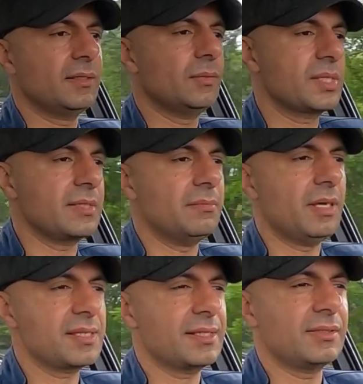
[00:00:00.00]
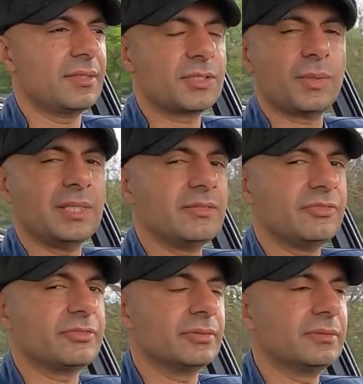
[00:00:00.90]
Was it Marcel 912
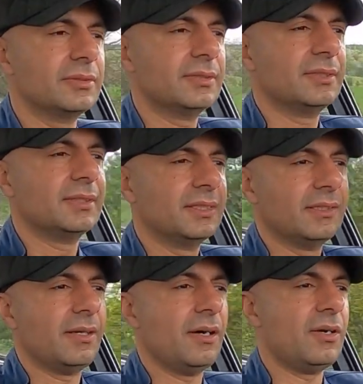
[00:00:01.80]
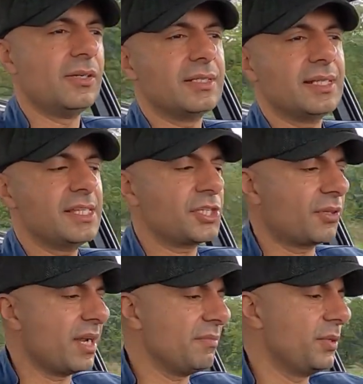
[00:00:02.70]
on Instagram?
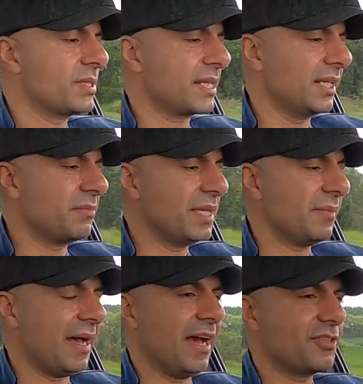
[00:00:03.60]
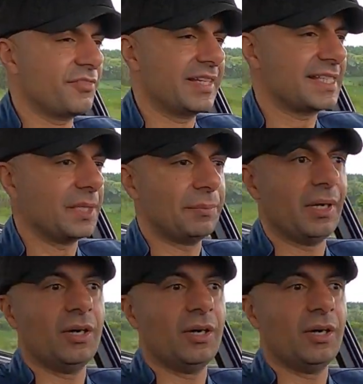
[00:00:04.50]
Instagram who was telling me about how to fix it, but